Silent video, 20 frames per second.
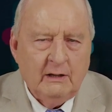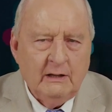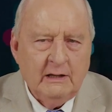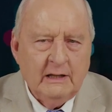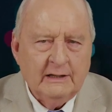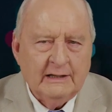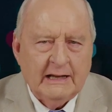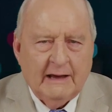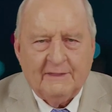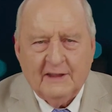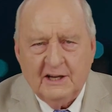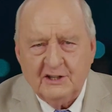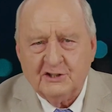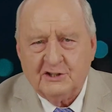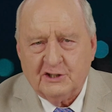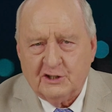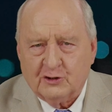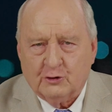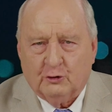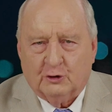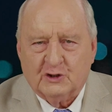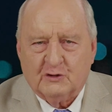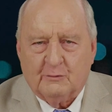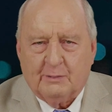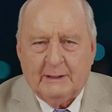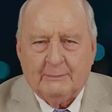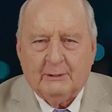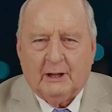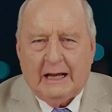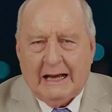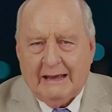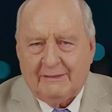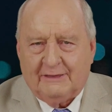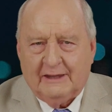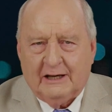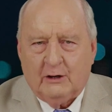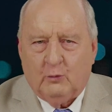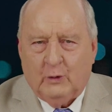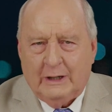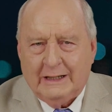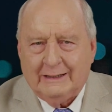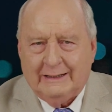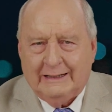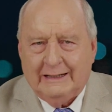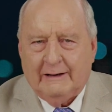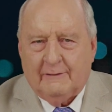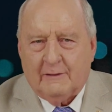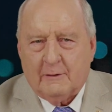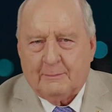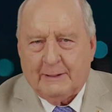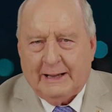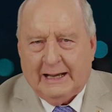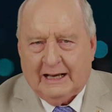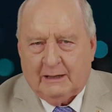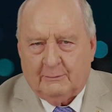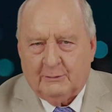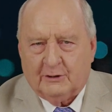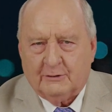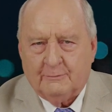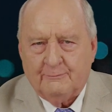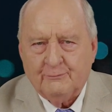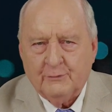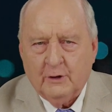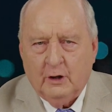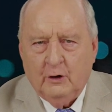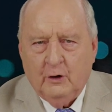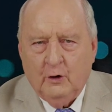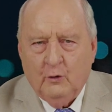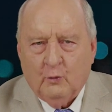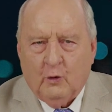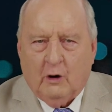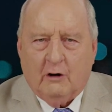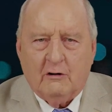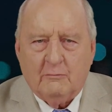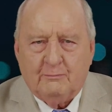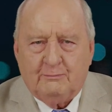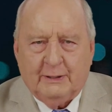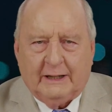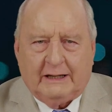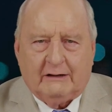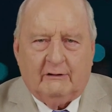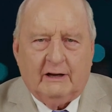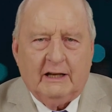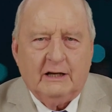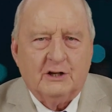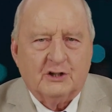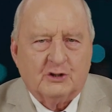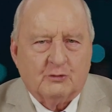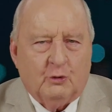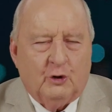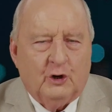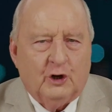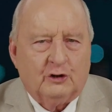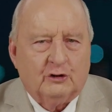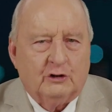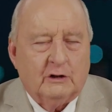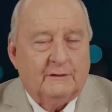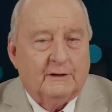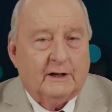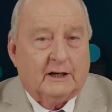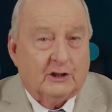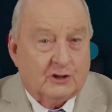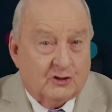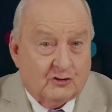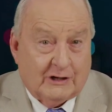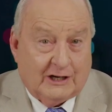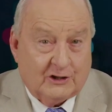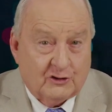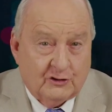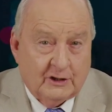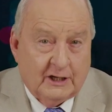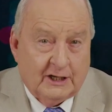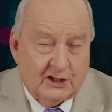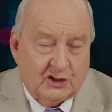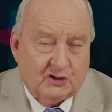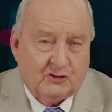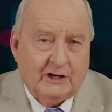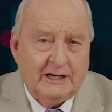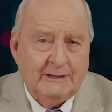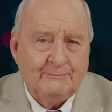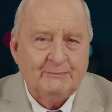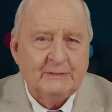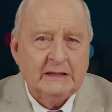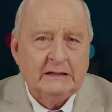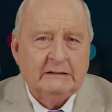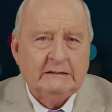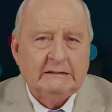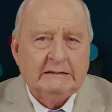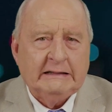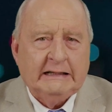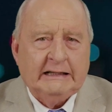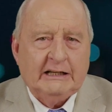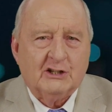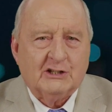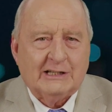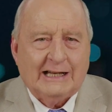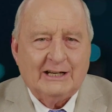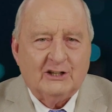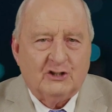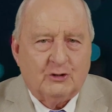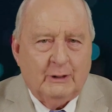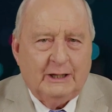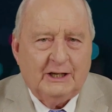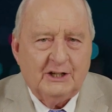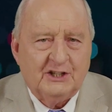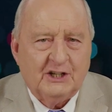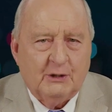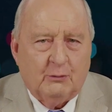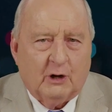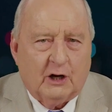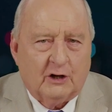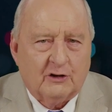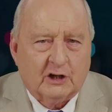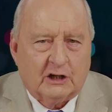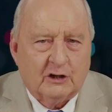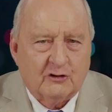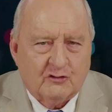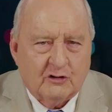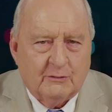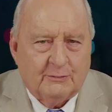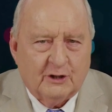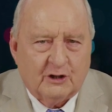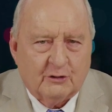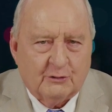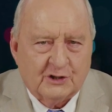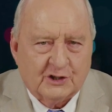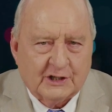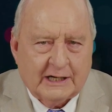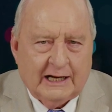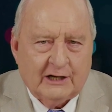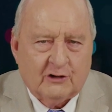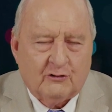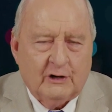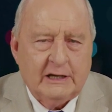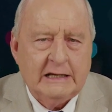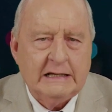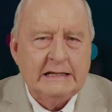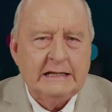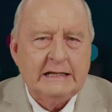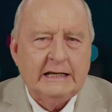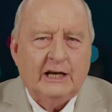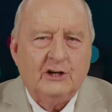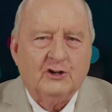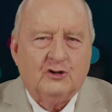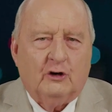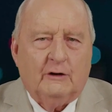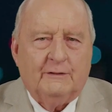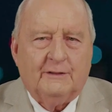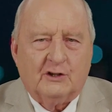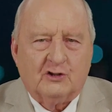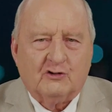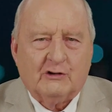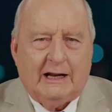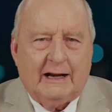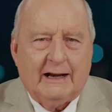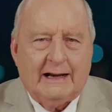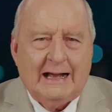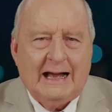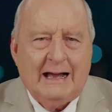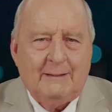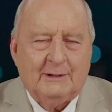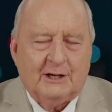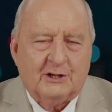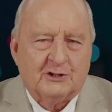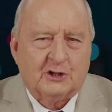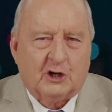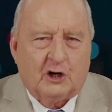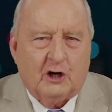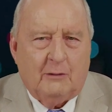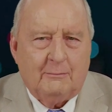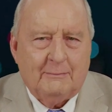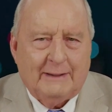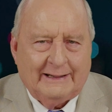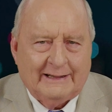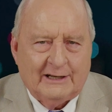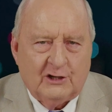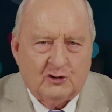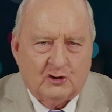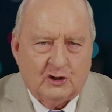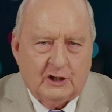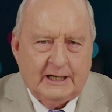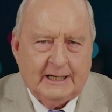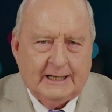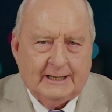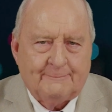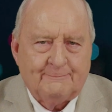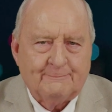Now, these are the sorts of people I think we need in the Parliament. Warren Pickering has worked in the construction industry. In his late 20s, he wanted to contribute to his country. He joined the Australian Army as a combat engineer.